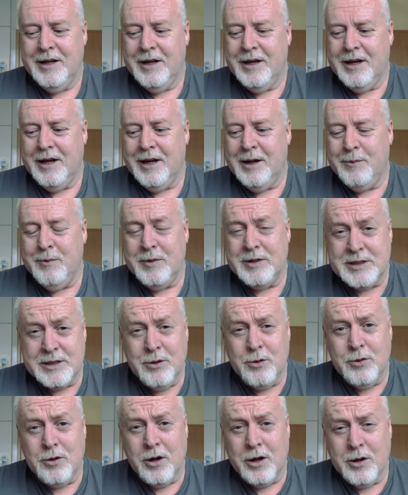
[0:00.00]
I
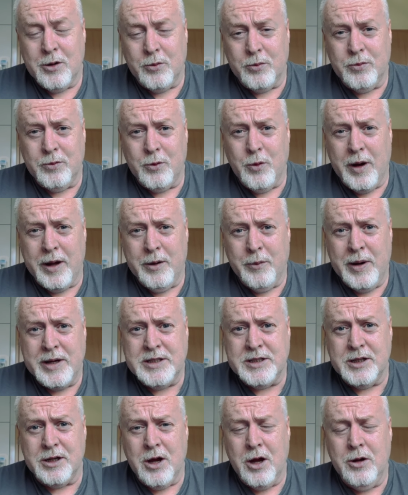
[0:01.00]
still got quite a way
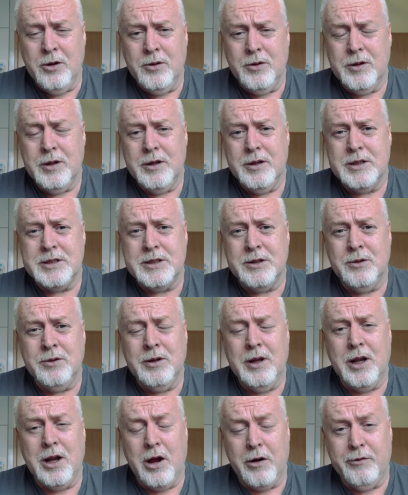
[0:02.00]
to go. Still
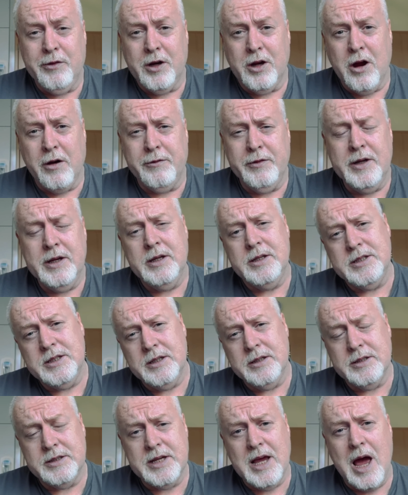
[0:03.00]
a lot of recovery
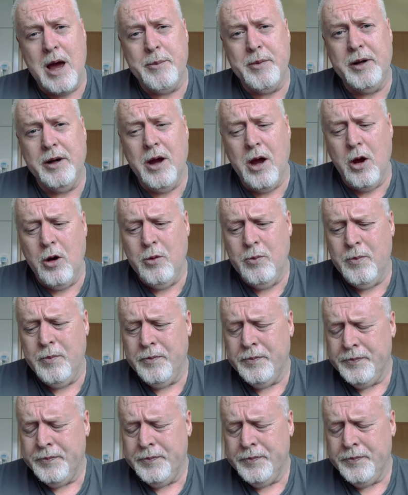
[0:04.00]
to happen at home.